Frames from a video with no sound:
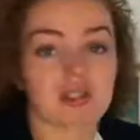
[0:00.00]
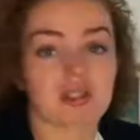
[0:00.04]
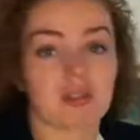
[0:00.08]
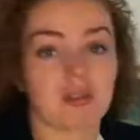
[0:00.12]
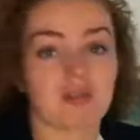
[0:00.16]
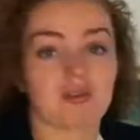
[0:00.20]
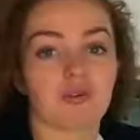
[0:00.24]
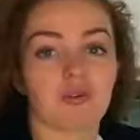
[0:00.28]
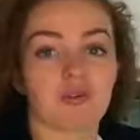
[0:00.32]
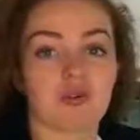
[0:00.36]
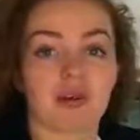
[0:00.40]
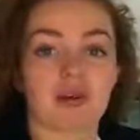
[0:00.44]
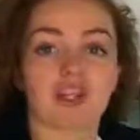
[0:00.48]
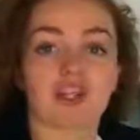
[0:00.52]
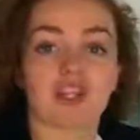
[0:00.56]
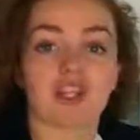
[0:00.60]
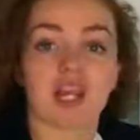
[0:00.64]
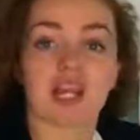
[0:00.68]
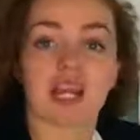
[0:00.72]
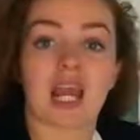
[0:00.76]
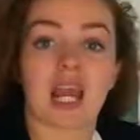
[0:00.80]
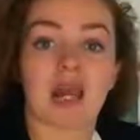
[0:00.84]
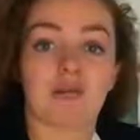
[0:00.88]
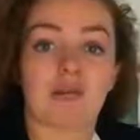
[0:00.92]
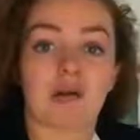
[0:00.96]
So if you want to
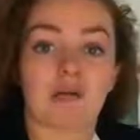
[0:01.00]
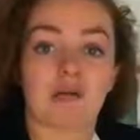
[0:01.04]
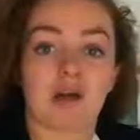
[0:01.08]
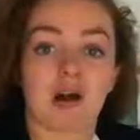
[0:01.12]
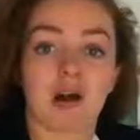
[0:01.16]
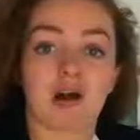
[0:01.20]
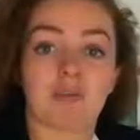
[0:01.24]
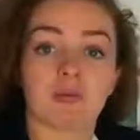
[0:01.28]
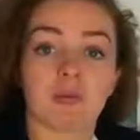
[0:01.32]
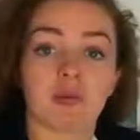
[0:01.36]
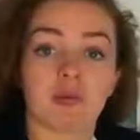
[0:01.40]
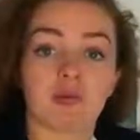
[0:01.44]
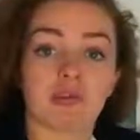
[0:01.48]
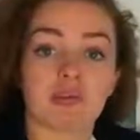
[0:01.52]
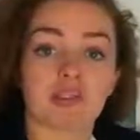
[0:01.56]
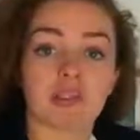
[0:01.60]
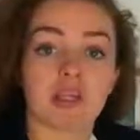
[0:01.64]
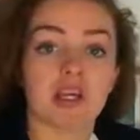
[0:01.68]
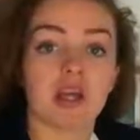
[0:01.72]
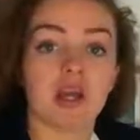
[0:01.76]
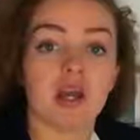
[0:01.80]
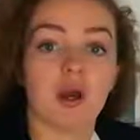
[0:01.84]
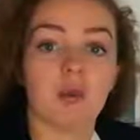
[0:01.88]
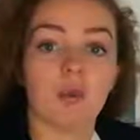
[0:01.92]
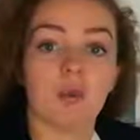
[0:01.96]
check out my blog post
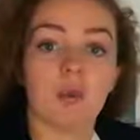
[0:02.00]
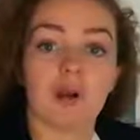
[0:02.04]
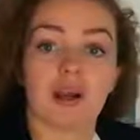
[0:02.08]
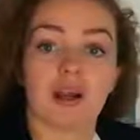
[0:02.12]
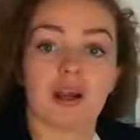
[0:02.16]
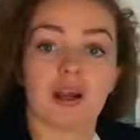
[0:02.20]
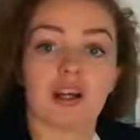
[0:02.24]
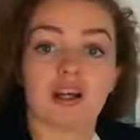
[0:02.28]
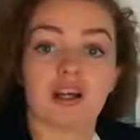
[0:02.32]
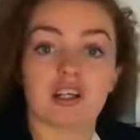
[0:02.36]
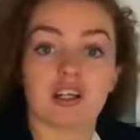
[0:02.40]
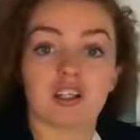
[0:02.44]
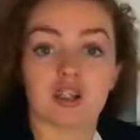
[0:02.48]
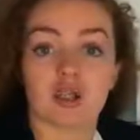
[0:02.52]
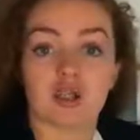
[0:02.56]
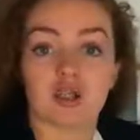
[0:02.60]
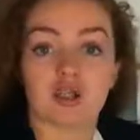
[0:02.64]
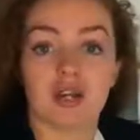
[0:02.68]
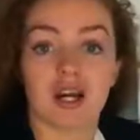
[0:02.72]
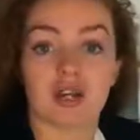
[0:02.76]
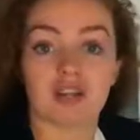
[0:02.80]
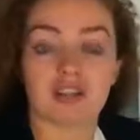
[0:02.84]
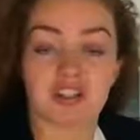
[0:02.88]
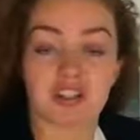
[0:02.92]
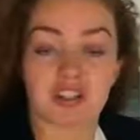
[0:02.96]
where I show you
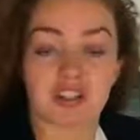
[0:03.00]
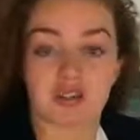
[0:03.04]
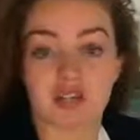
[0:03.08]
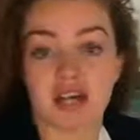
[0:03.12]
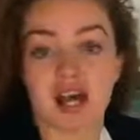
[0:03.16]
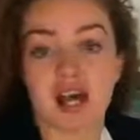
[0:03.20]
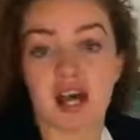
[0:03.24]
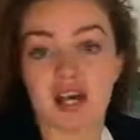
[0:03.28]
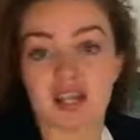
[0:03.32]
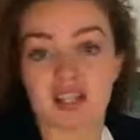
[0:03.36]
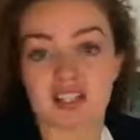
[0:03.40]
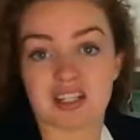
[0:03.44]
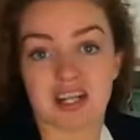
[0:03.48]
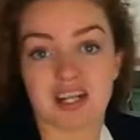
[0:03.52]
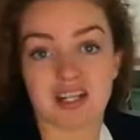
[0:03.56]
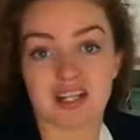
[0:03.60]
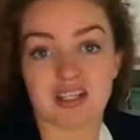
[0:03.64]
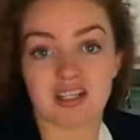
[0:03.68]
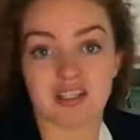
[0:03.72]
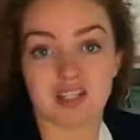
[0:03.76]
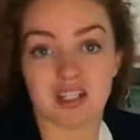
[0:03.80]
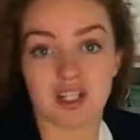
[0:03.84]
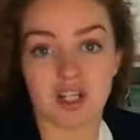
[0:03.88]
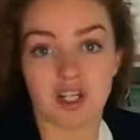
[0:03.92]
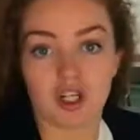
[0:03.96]
how to do that,
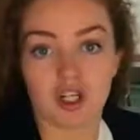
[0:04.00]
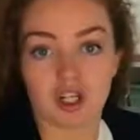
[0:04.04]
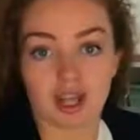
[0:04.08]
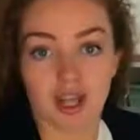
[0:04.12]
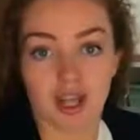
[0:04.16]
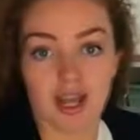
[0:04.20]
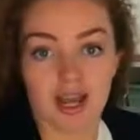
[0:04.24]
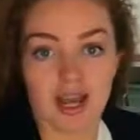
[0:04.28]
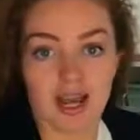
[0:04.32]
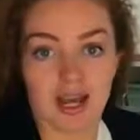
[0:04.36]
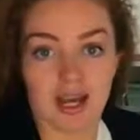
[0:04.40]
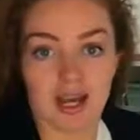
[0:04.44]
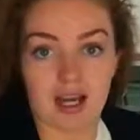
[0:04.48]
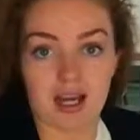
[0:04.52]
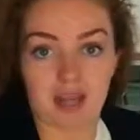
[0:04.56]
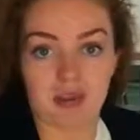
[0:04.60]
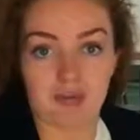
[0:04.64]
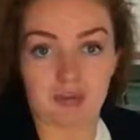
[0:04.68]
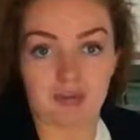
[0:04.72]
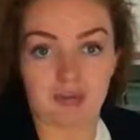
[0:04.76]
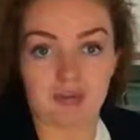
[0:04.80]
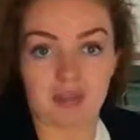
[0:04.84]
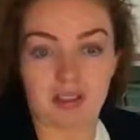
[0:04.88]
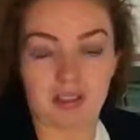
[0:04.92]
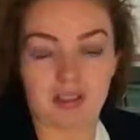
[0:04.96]
and
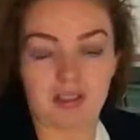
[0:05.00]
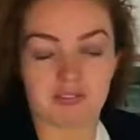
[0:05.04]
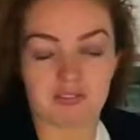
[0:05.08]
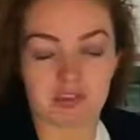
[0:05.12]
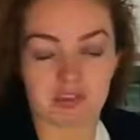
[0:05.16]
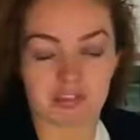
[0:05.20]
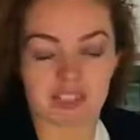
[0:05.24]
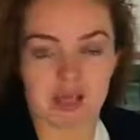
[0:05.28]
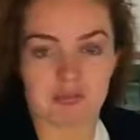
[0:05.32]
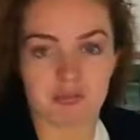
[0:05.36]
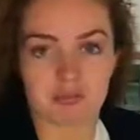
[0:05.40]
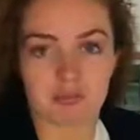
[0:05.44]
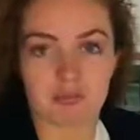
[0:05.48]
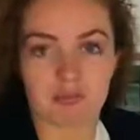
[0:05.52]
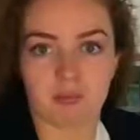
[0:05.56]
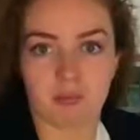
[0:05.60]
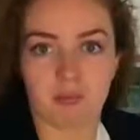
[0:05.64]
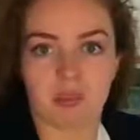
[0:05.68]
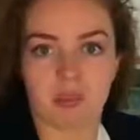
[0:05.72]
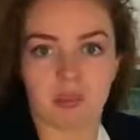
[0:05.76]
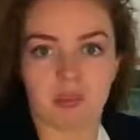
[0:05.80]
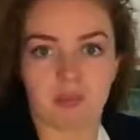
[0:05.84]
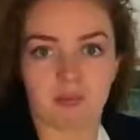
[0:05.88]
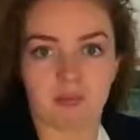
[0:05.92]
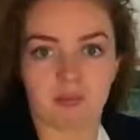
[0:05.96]
um, for example,
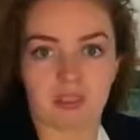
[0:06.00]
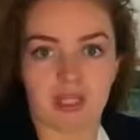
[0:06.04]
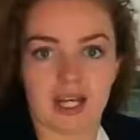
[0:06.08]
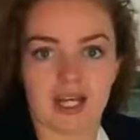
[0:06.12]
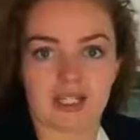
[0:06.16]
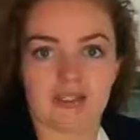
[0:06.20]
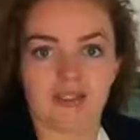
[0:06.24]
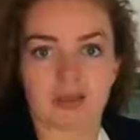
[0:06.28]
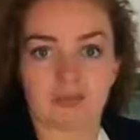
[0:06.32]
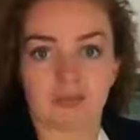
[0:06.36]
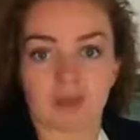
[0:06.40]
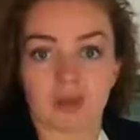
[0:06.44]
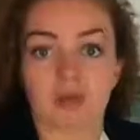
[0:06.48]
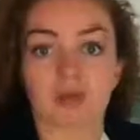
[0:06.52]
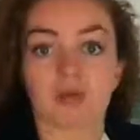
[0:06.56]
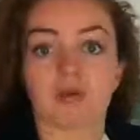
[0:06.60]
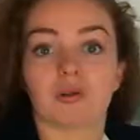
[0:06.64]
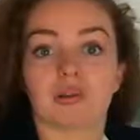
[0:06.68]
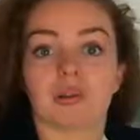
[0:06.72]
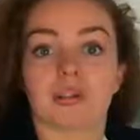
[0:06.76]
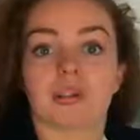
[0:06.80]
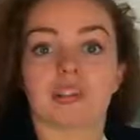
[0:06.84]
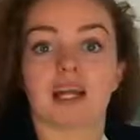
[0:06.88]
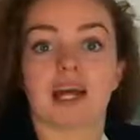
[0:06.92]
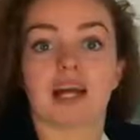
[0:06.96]
putting text in
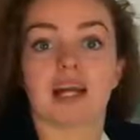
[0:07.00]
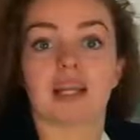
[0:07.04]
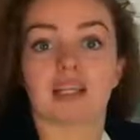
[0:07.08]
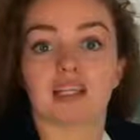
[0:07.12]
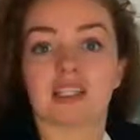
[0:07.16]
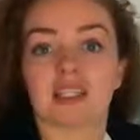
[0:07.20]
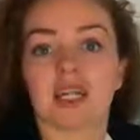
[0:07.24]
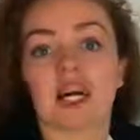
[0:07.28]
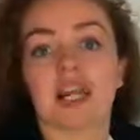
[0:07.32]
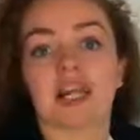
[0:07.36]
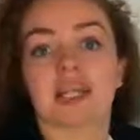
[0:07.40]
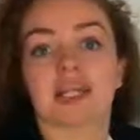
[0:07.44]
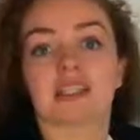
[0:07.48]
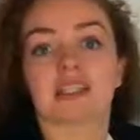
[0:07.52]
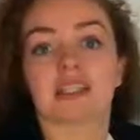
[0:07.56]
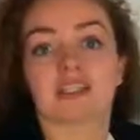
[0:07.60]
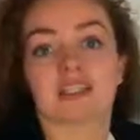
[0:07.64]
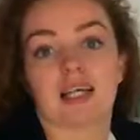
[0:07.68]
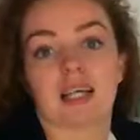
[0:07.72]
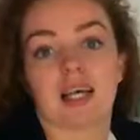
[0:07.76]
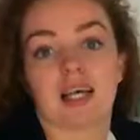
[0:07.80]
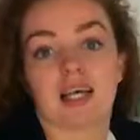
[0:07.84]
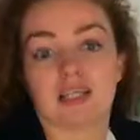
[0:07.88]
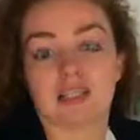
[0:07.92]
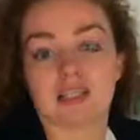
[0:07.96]
bold and italics
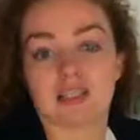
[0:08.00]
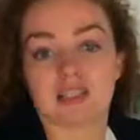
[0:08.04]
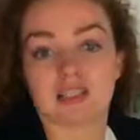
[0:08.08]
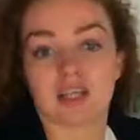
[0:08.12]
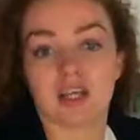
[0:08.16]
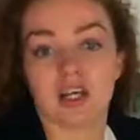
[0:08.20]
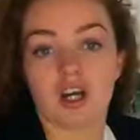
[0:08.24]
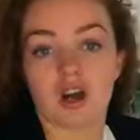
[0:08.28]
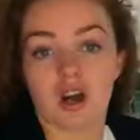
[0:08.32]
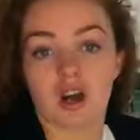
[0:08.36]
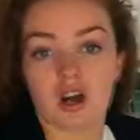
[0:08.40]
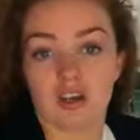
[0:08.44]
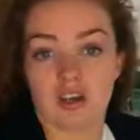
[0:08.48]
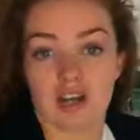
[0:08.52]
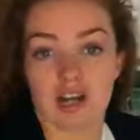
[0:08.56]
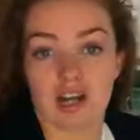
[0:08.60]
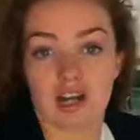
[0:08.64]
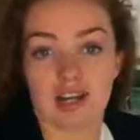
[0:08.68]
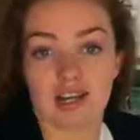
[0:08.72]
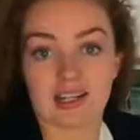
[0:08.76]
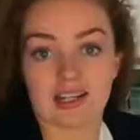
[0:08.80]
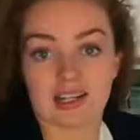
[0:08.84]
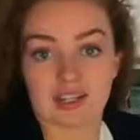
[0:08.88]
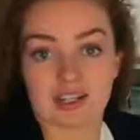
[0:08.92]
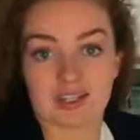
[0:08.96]
and
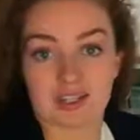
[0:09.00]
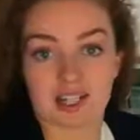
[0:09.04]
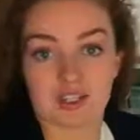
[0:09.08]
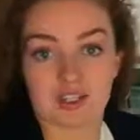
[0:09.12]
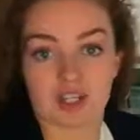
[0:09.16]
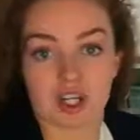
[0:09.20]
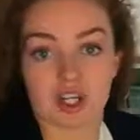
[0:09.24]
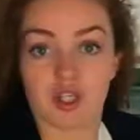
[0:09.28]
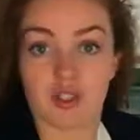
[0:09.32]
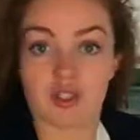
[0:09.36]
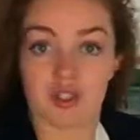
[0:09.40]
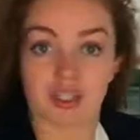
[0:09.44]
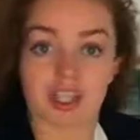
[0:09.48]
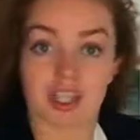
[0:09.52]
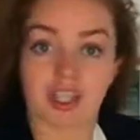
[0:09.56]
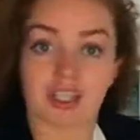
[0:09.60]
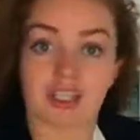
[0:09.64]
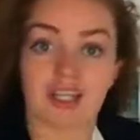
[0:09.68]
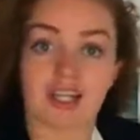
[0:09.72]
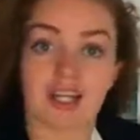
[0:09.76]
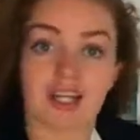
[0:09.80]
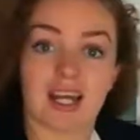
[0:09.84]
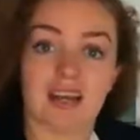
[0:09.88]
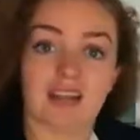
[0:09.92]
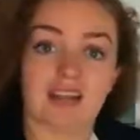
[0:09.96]
underlined, et cetera. You can check
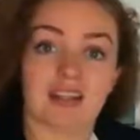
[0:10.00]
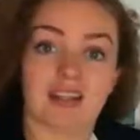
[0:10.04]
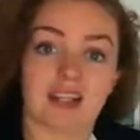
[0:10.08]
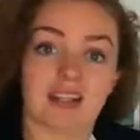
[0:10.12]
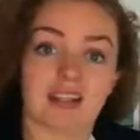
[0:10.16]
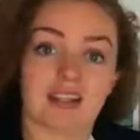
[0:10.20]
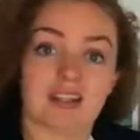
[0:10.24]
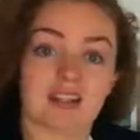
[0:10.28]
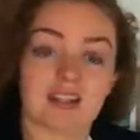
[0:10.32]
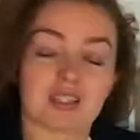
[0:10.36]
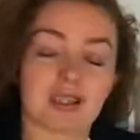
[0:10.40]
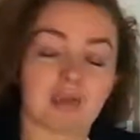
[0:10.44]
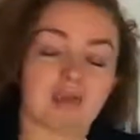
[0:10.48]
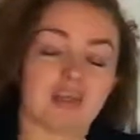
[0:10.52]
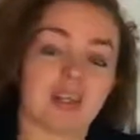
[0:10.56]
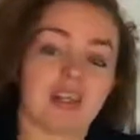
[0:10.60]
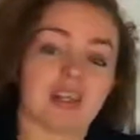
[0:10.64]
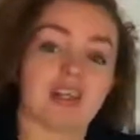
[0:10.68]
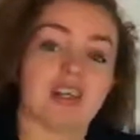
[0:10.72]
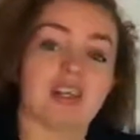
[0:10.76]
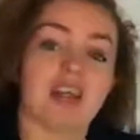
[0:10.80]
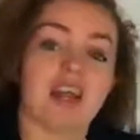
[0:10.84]
that out in the description.